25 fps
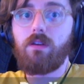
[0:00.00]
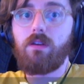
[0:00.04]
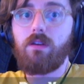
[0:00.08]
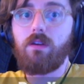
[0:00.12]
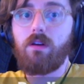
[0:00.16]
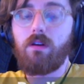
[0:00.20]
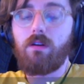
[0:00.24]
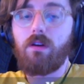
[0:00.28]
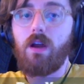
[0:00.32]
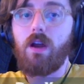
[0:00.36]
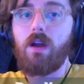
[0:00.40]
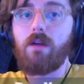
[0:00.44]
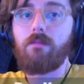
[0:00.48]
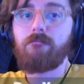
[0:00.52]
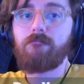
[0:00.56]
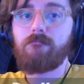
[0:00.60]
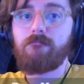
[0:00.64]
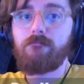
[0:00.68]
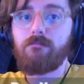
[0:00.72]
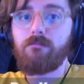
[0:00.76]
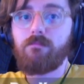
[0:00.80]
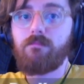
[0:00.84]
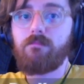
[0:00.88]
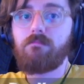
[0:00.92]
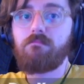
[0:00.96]
Okay.
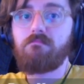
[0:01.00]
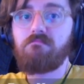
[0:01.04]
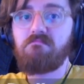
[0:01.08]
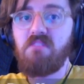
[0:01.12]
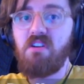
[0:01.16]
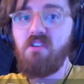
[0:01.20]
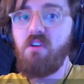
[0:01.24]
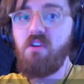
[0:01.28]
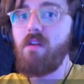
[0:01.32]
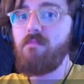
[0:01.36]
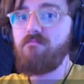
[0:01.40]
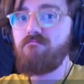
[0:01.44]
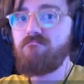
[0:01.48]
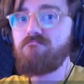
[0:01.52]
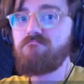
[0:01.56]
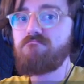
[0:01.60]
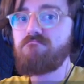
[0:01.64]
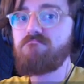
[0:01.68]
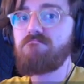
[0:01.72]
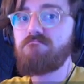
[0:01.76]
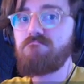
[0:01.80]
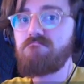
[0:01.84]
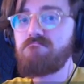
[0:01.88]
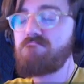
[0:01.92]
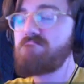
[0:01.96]
Okay.
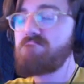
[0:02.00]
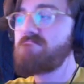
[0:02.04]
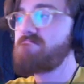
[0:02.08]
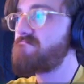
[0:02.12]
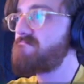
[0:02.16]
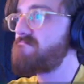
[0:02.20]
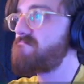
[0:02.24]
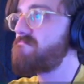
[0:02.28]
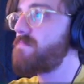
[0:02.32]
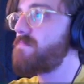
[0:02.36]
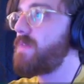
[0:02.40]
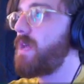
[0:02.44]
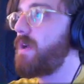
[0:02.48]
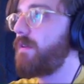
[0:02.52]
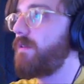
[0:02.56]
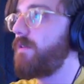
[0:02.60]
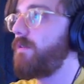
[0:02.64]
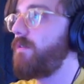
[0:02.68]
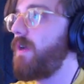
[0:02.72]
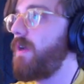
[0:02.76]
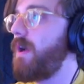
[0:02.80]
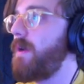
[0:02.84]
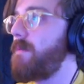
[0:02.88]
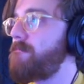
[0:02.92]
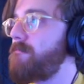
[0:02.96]
I can do
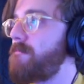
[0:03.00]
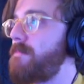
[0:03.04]
that.